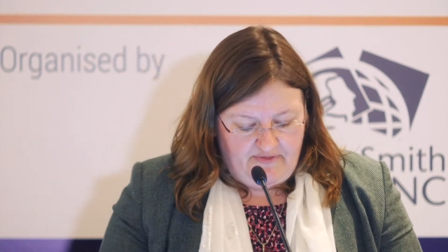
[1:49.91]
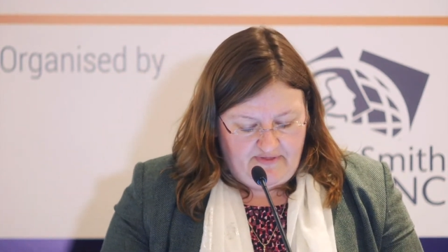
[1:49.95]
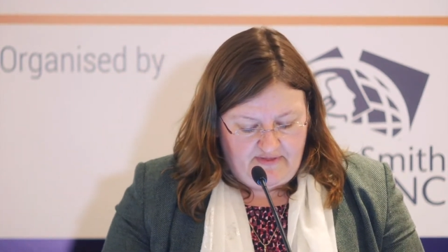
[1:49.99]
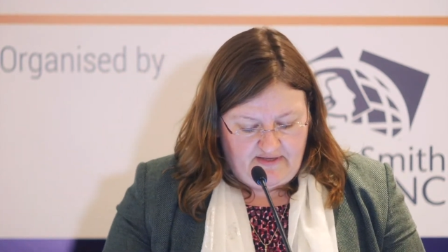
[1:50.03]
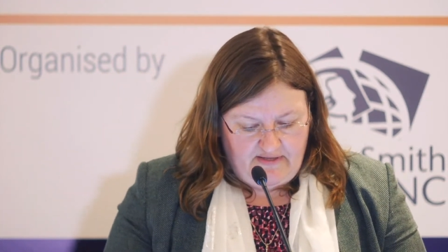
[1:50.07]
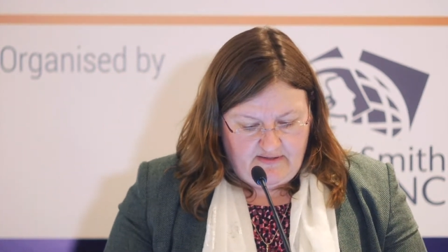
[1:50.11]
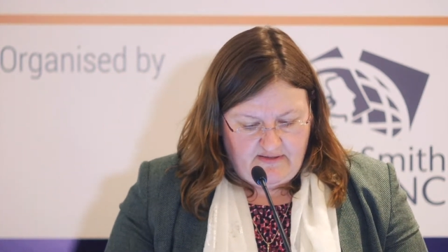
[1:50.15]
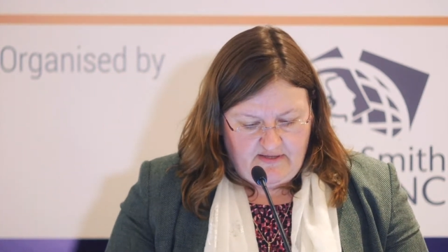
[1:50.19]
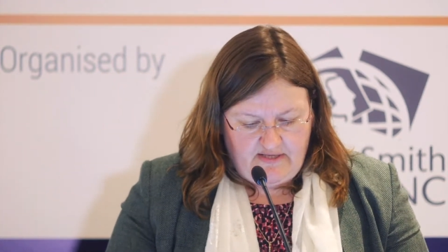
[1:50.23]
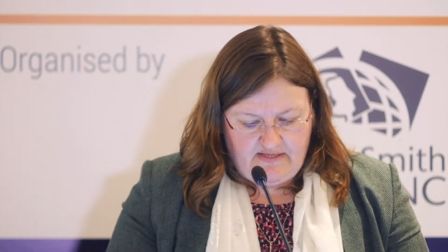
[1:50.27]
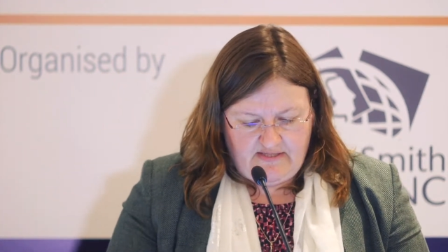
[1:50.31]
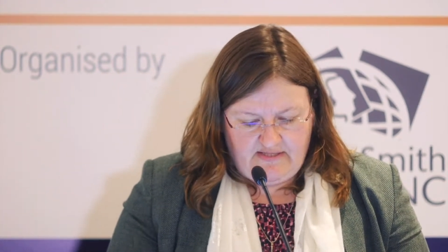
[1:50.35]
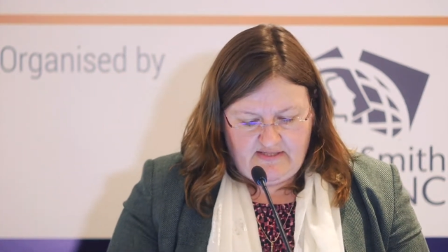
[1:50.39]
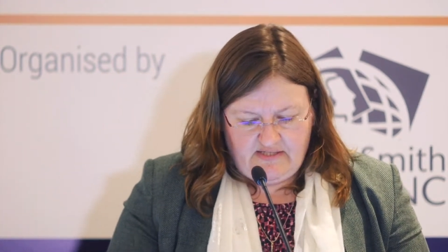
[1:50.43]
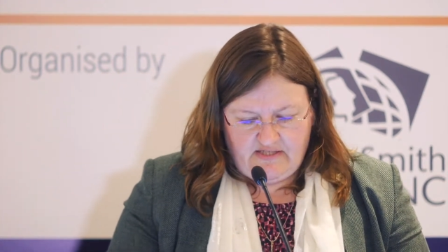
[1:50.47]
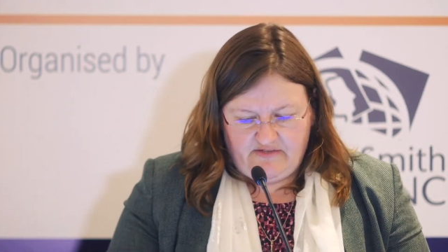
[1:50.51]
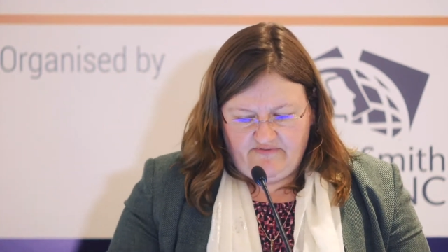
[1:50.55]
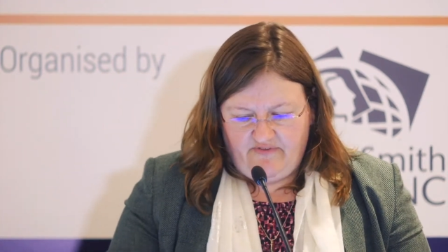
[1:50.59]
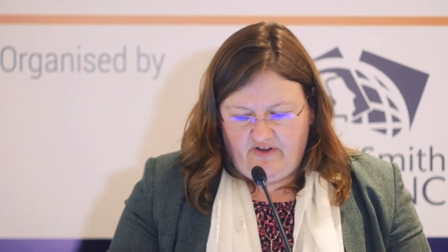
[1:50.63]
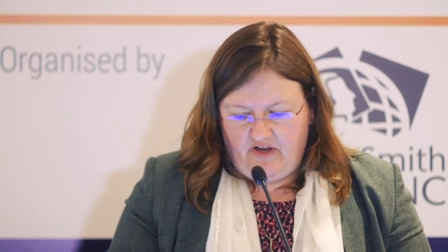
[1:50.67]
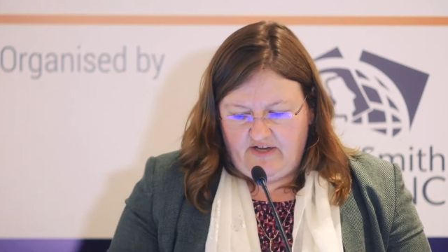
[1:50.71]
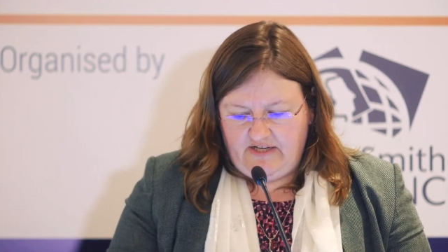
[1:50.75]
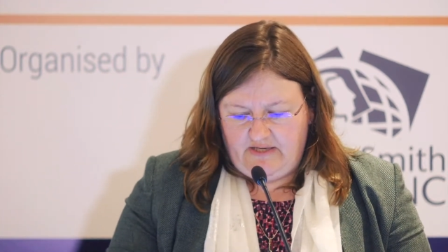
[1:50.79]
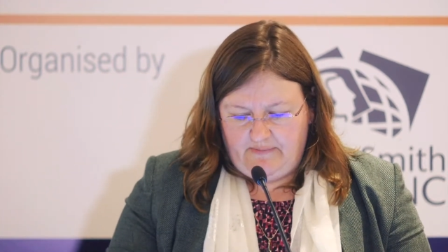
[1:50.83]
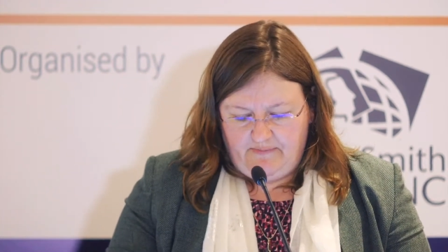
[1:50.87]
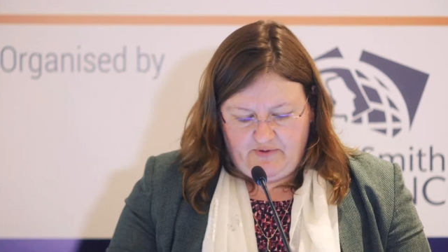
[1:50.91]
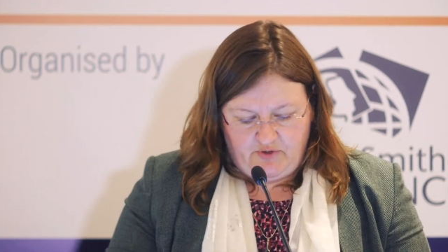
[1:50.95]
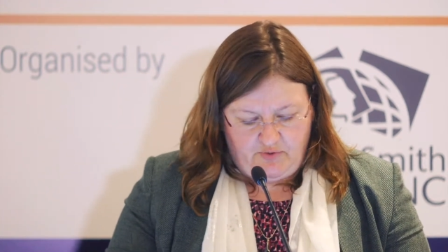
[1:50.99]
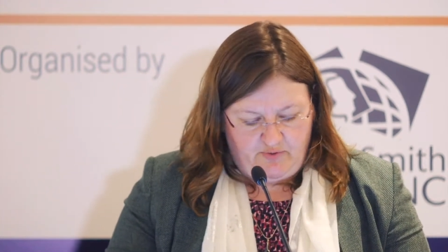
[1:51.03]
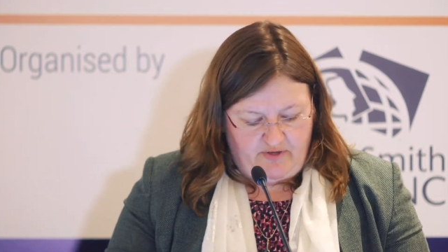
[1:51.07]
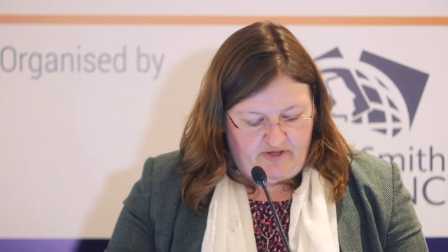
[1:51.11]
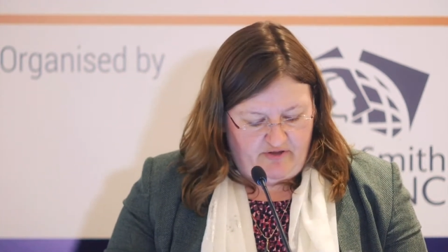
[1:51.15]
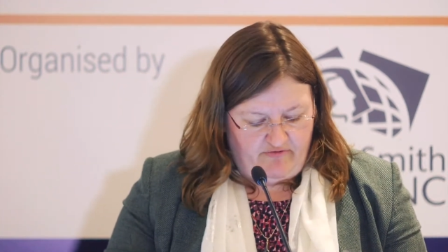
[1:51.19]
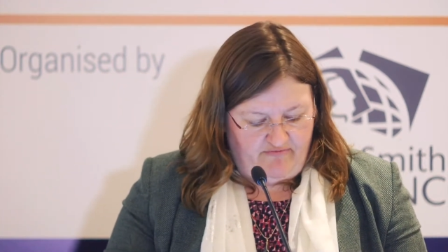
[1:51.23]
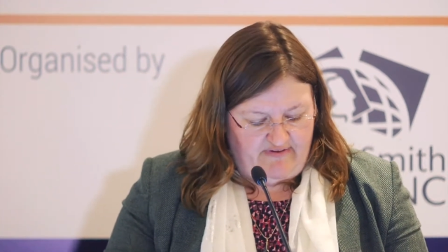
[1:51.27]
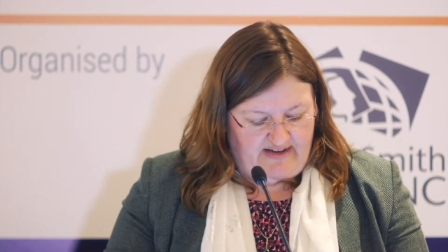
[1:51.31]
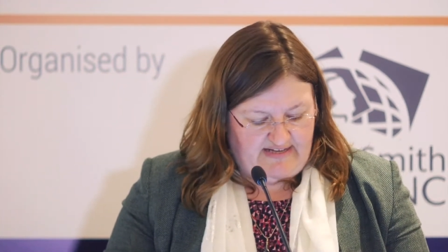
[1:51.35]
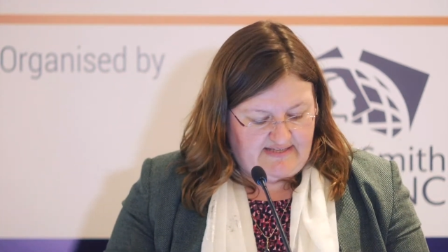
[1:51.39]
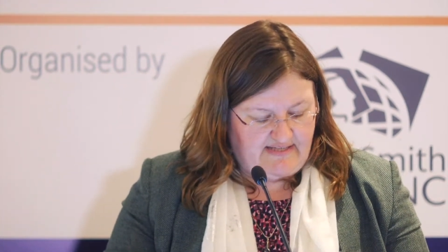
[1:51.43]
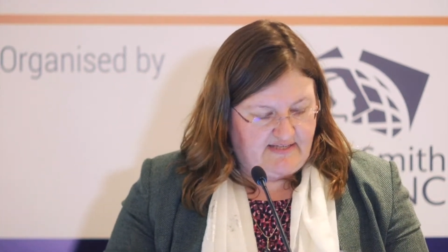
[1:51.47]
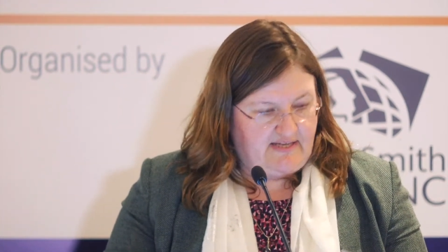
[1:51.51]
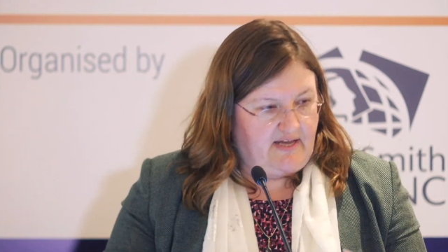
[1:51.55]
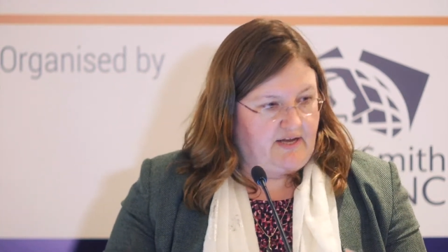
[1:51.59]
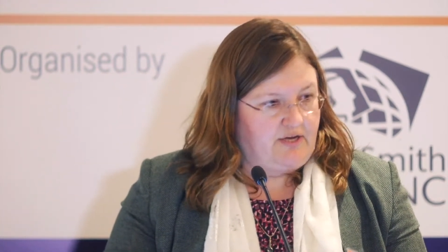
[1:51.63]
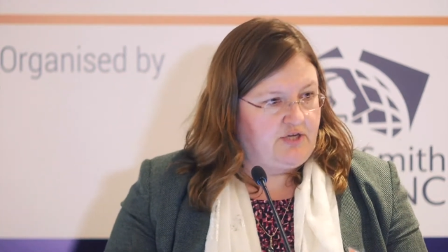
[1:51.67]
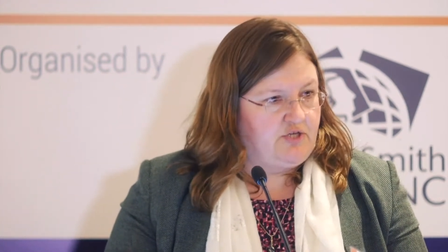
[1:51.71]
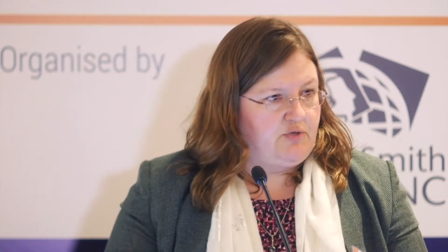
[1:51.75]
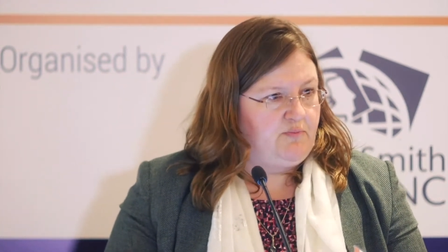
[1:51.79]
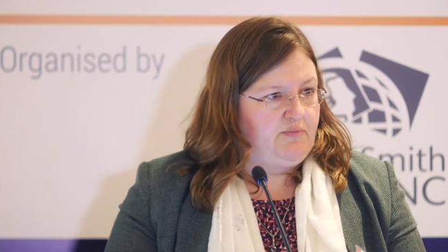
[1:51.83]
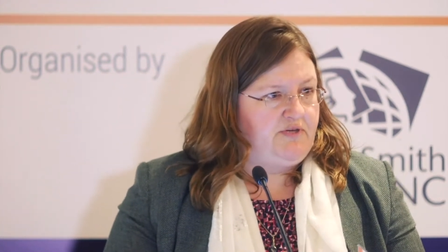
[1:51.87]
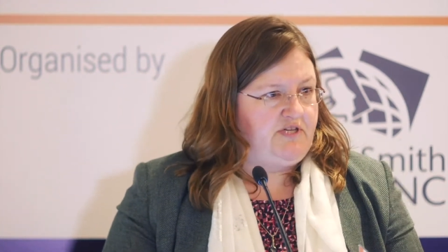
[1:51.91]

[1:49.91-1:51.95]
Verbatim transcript: th this is divided between the red section,